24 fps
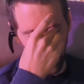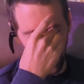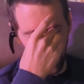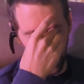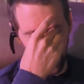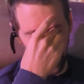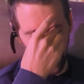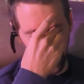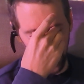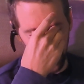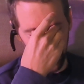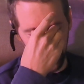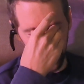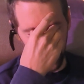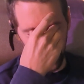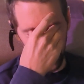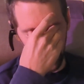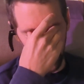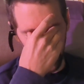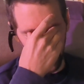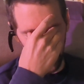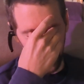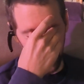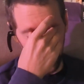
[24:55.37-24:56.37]

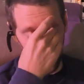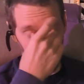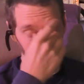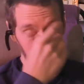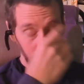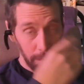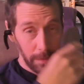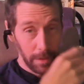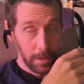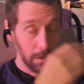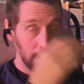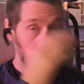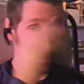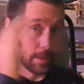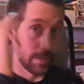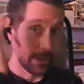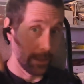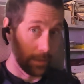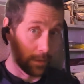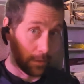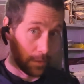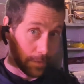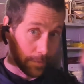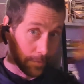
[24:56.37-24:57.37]
Cleveland, and that helped me a lot.
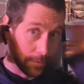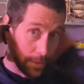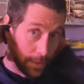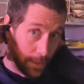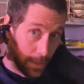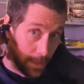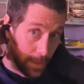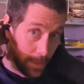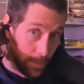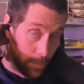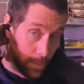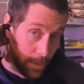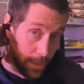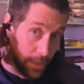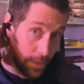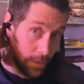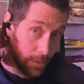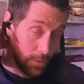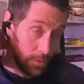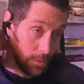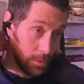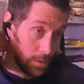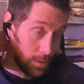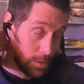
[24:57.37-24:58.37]
I don't have any pain
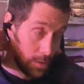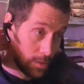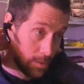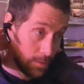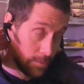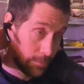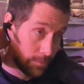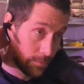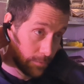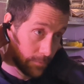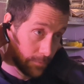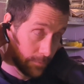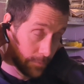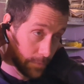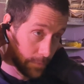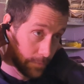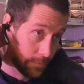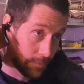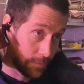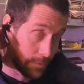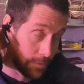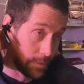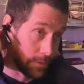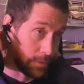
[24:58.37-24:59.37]
at all
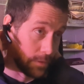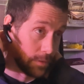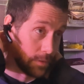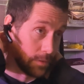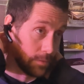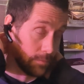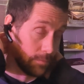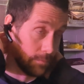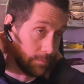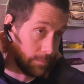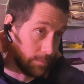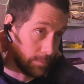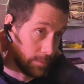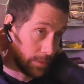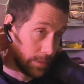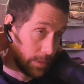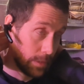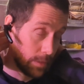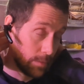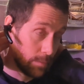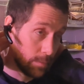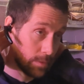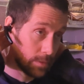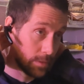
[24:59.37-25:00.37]
for the
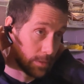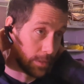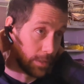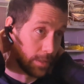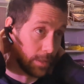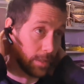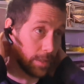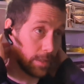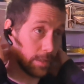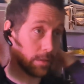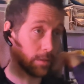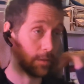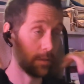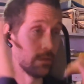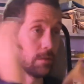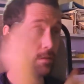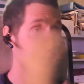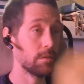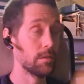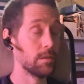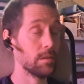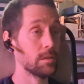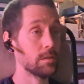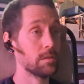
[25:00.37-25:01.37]
ligaments that connect to your
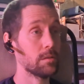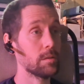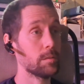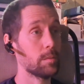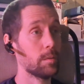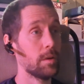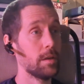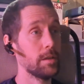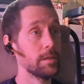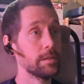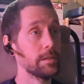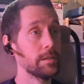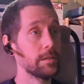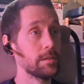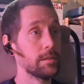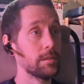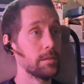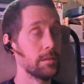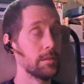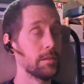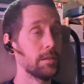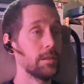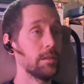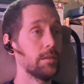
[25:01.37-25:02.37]
transverse process and
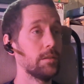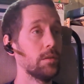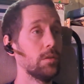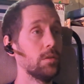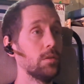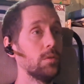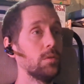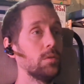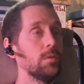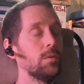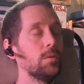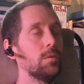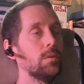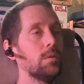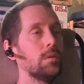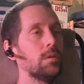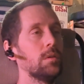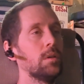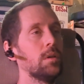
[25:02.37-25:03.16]
C2.